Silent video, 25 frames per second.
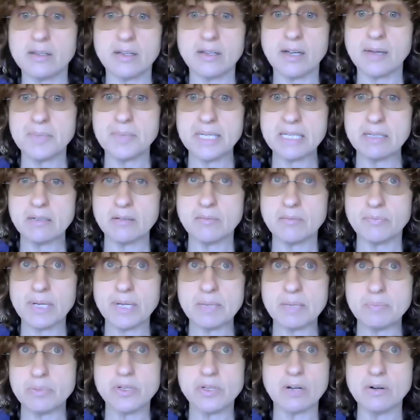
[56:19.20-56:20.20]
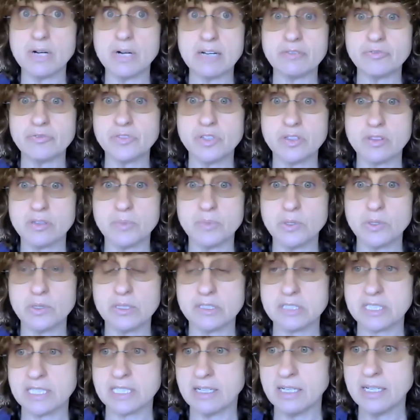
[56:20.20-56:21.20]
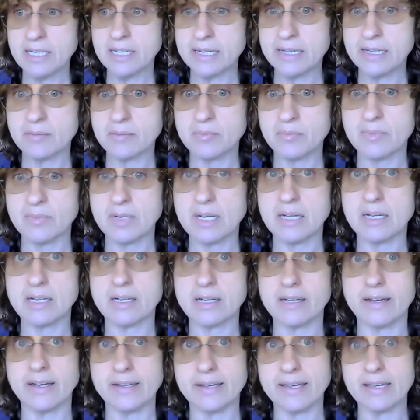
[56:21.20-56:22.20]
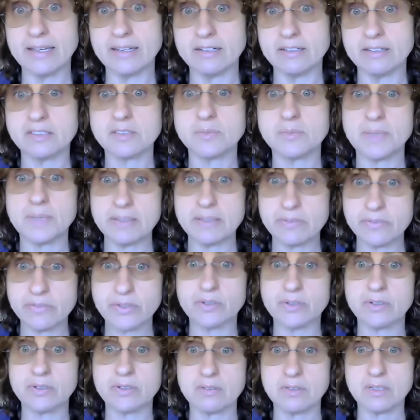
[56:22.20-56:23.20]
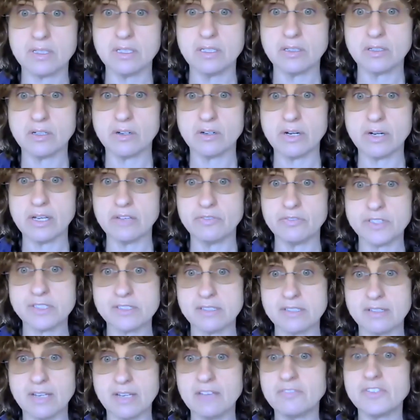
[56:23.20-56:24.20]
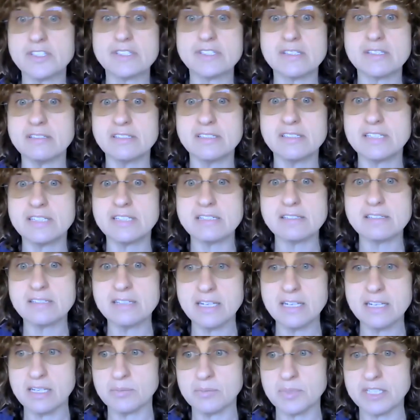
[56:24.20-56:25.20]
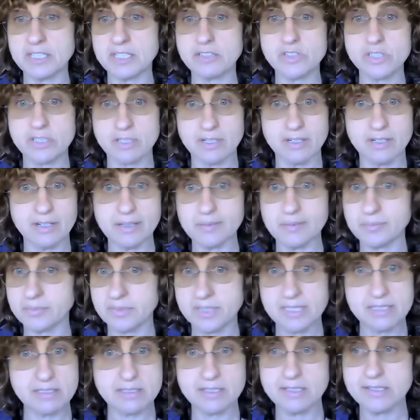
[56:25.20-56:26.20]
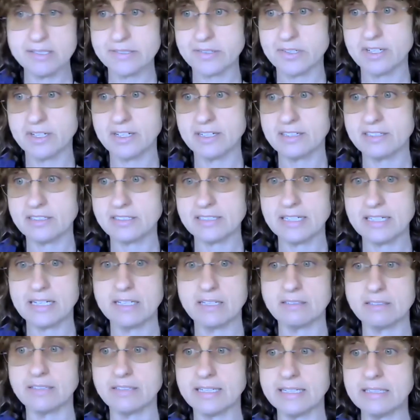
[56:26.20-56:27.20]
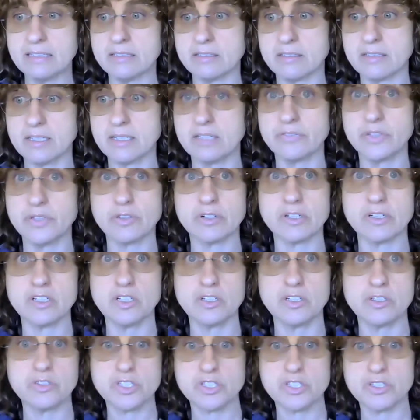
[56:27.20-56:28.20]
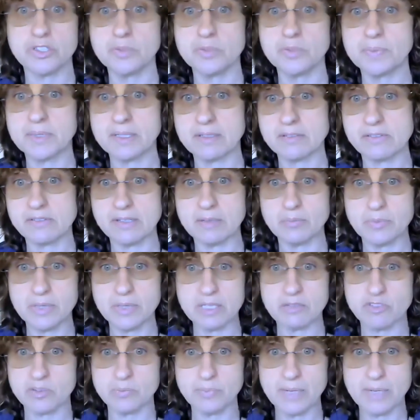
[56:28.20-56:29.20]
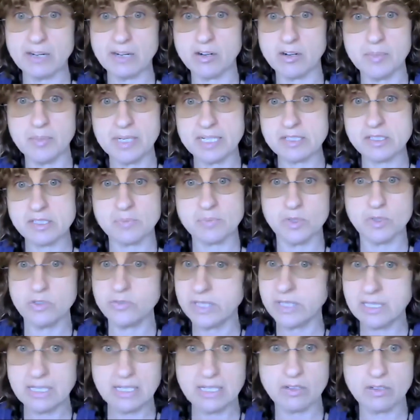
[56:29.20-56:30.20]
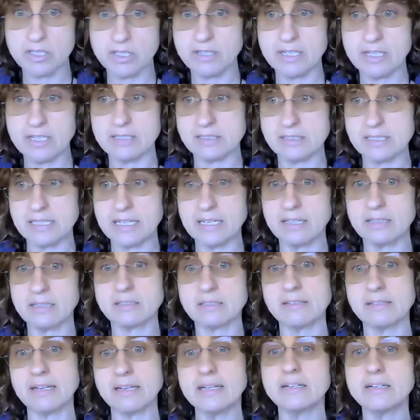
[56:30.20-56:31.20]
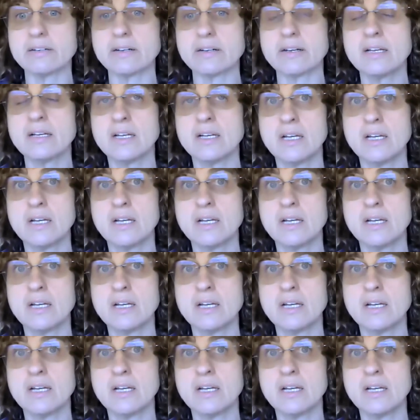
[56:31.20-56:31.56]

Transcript: I mean, people go after them all the time. Again, it depends on, you know, if it's a Disney image, yep, Disney's going to get it taken down. If you're on YouTube and it's something from Paramount's movie, they're going to get it taken down.